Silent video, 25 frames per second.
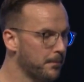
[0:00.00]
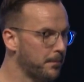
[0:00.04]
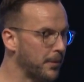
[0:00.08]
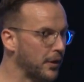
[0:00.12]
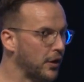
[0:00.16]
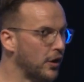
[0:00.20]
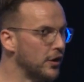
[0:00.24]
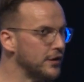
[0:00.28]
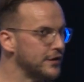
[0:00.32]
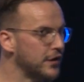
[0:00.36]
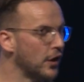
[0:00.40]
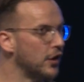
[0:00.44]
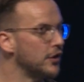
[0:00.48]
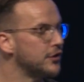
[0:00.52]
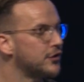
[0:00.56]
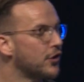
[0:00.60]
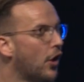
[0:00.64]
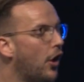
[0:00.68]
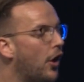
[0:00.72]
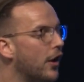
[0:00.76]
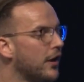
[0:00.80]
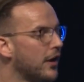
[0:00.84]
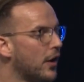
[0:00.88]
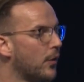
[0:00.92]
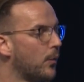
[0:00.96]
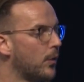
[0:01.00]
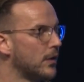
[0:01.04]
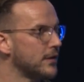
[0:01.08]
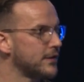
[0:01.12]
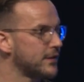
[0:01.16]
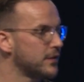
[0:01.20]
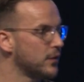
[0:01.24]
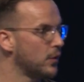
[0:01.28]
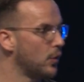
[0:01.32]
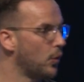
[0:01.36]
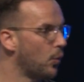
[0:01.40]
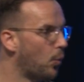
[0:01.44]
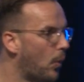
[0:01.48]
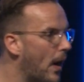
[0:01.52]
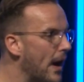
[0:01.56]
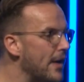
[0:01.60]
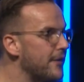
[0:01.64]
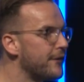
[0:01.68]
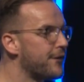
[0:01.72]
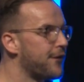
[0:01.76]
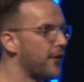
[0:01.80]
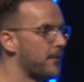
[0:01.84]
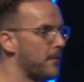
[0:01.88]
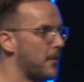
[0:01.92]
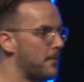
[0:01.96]
because her daughter was
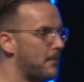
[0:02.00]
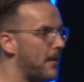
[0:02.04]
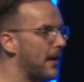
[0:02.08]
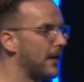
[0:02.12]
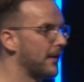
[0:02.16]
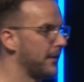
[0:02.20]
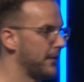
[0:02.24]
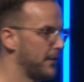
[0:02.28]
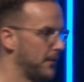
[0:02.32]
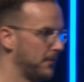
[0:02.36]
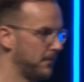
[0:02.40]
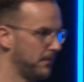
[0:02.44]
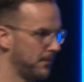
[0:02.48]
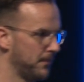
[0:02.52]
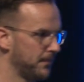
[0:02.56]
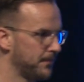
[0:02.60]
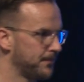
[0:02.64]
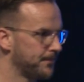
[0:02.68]
one from among them.